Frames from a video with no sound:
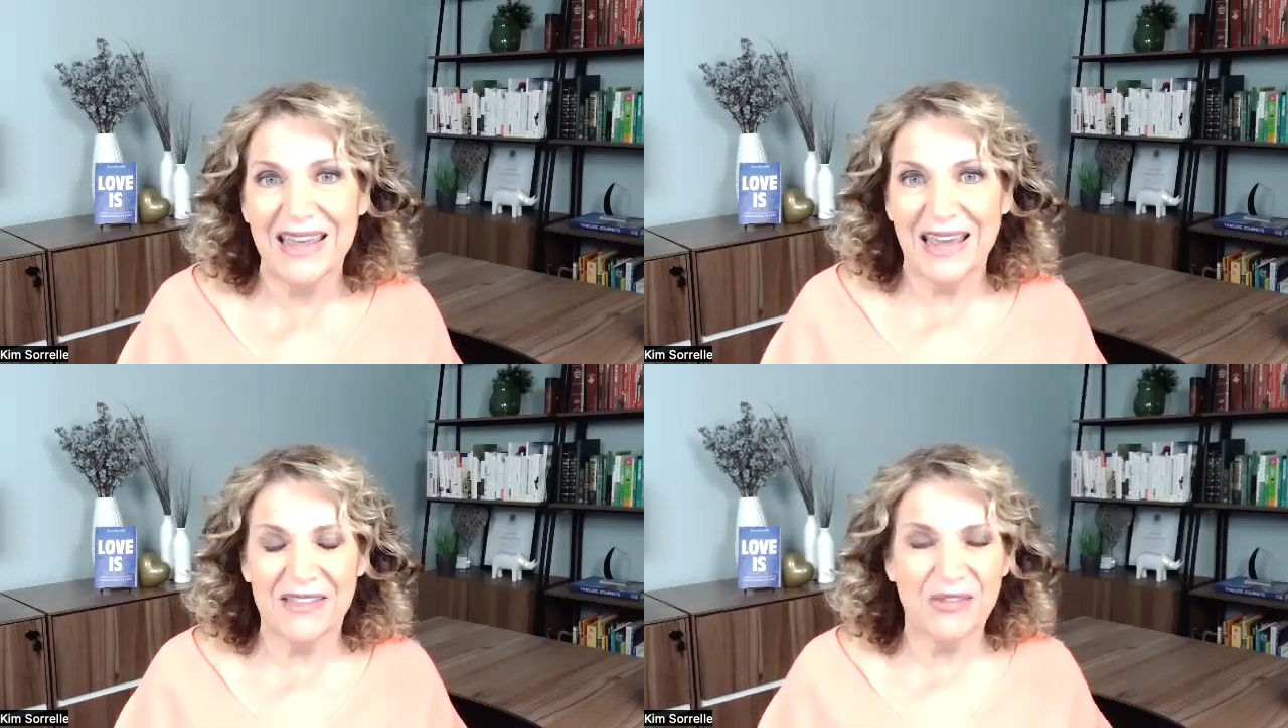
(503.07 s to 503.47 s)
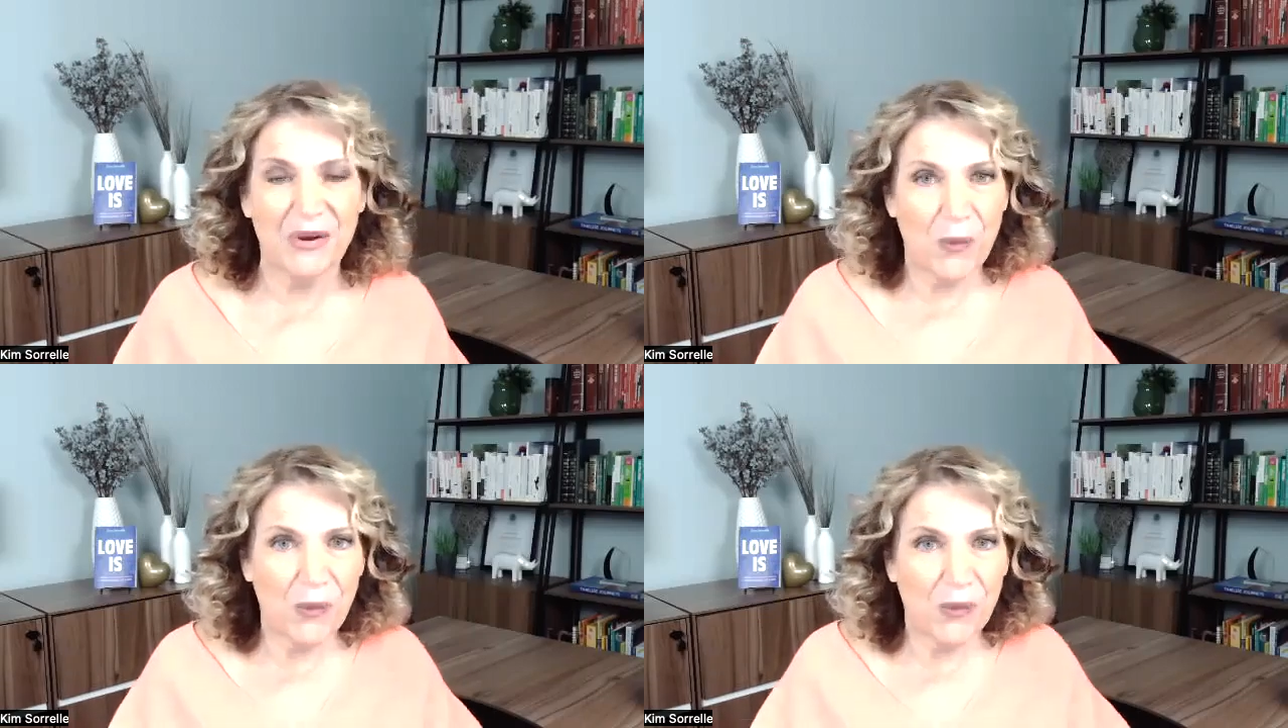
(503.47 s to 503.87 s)
and the
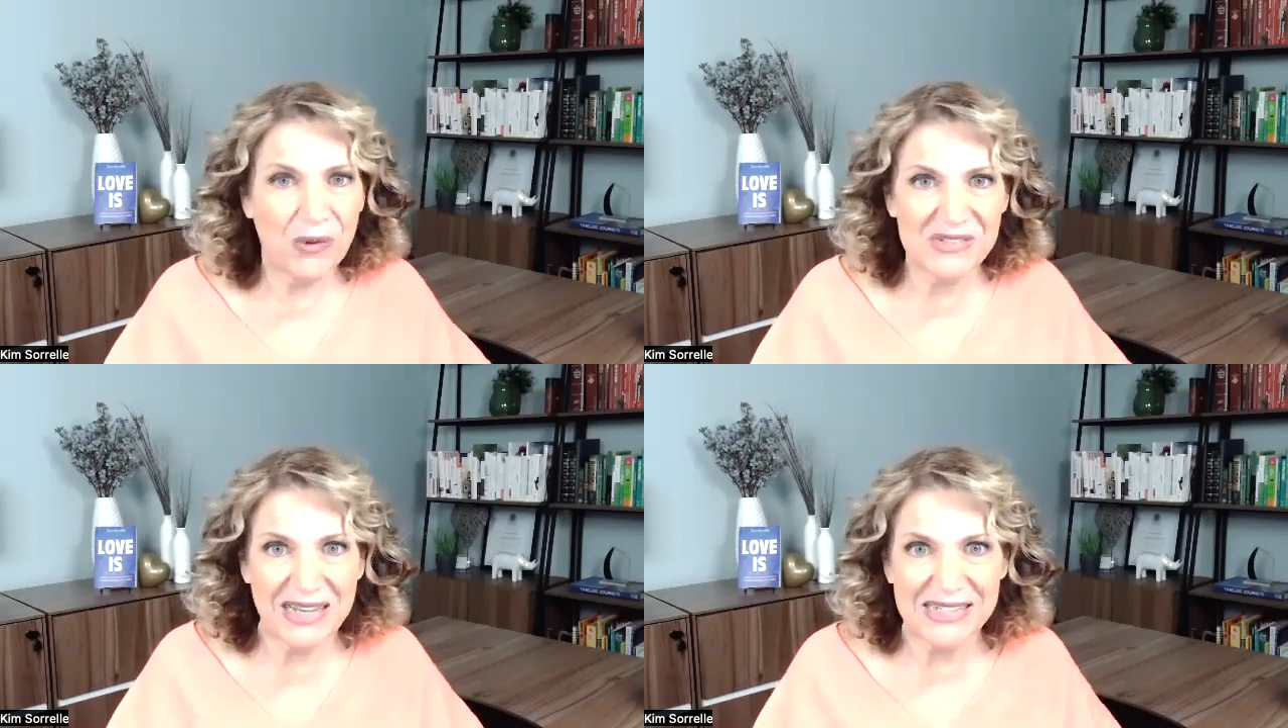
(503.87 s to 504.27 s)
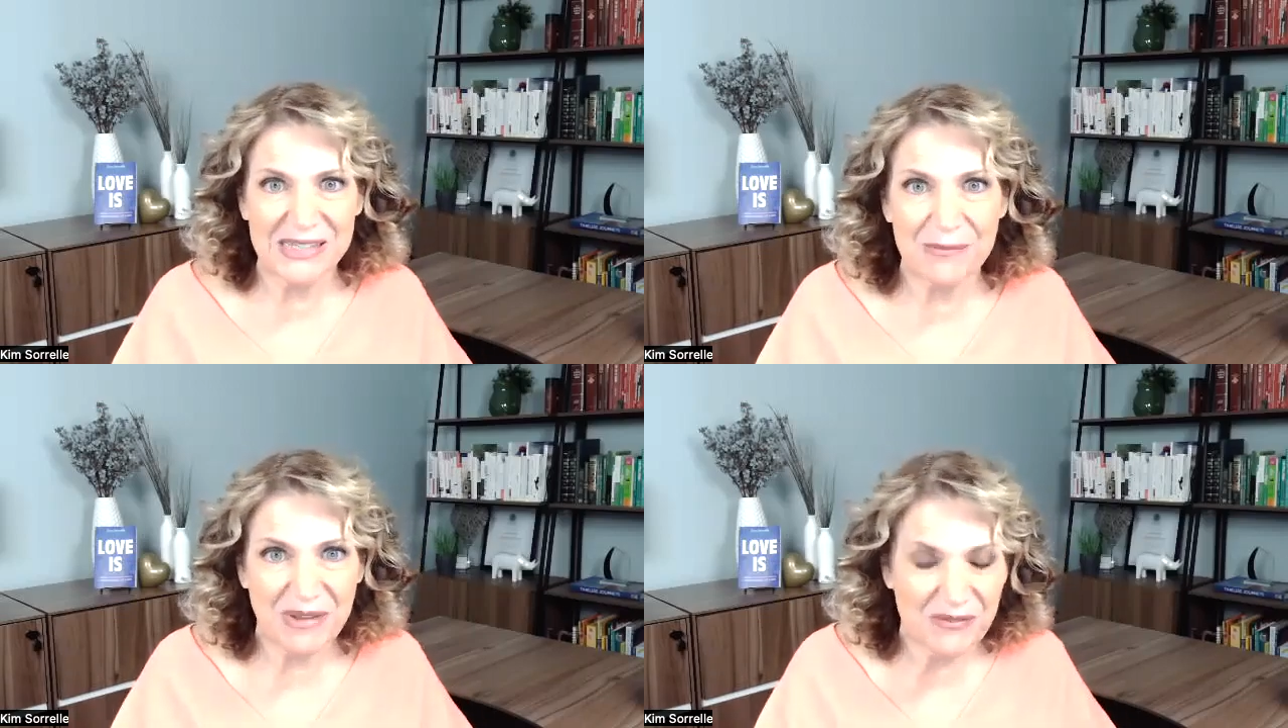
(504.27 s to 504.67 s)
whole take
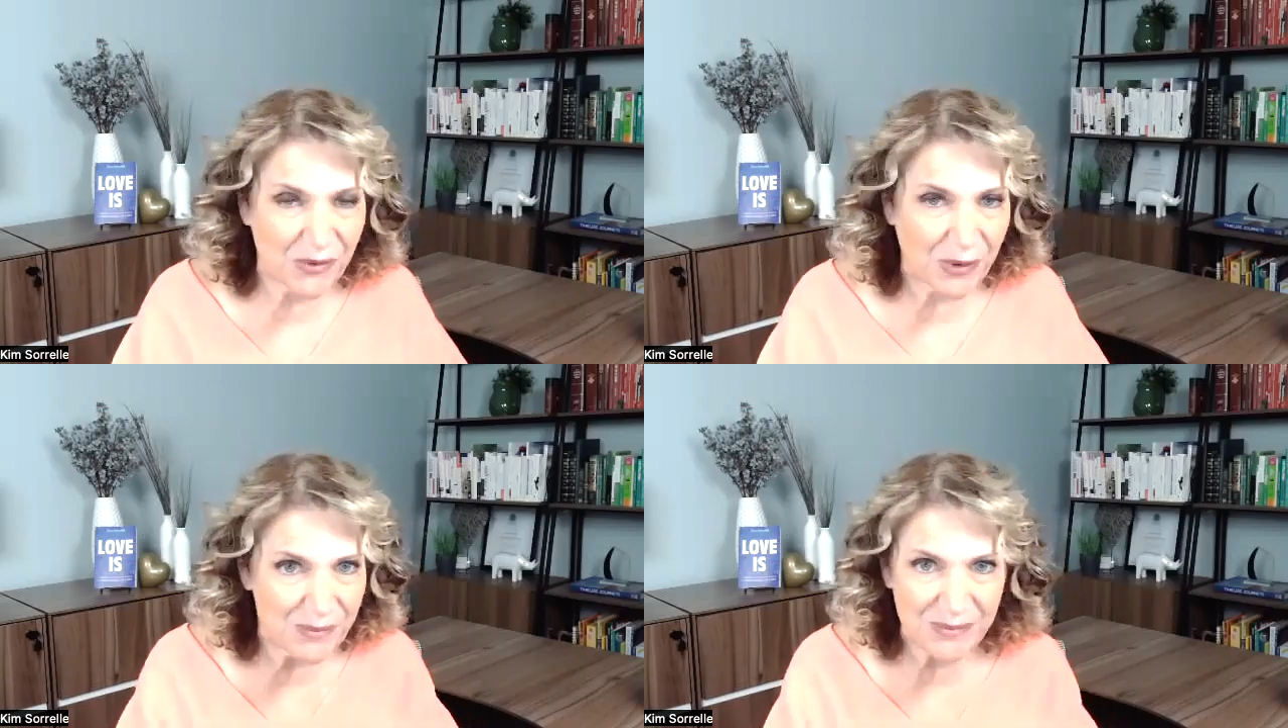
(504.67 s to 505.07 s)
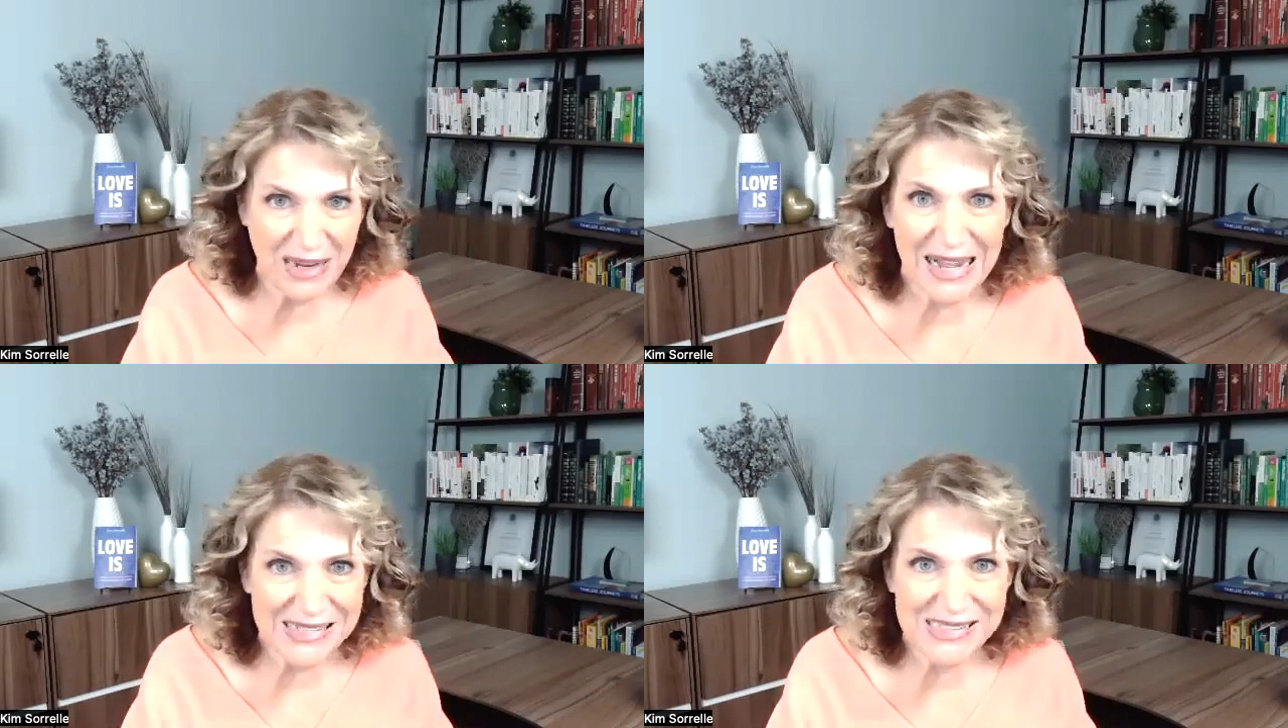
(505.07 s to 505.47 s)
something from
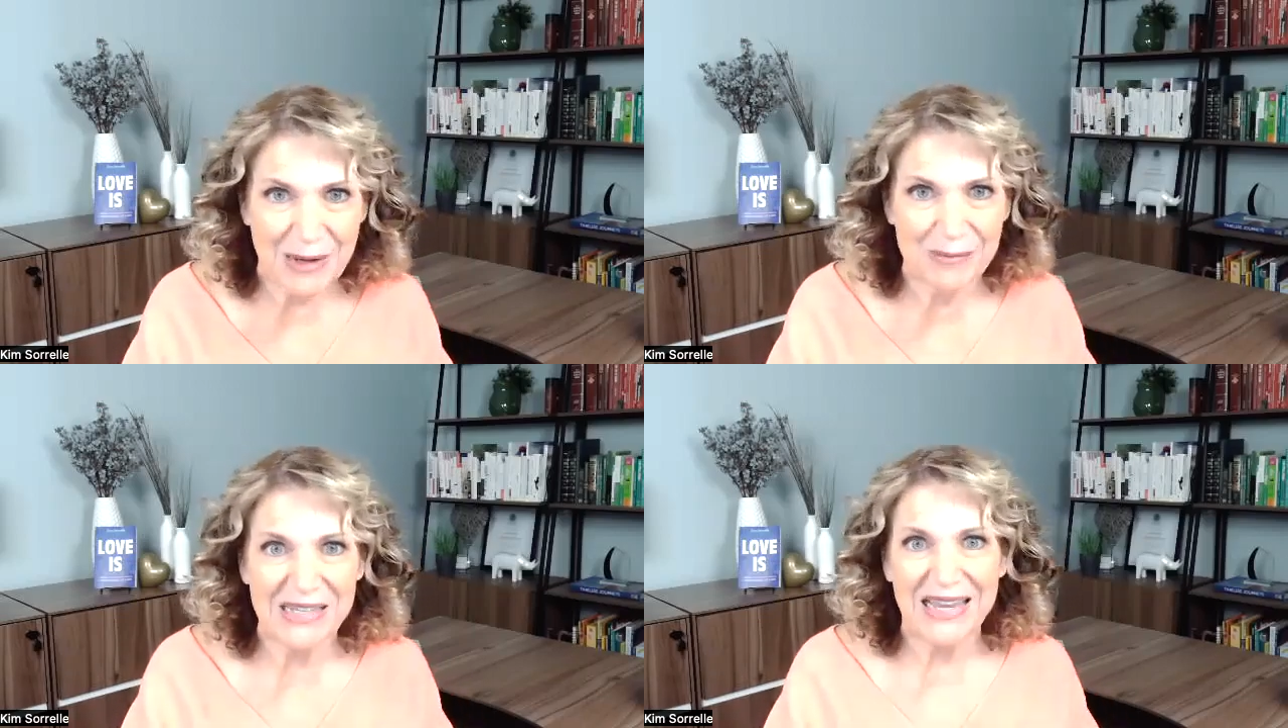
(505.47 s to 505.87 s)
concept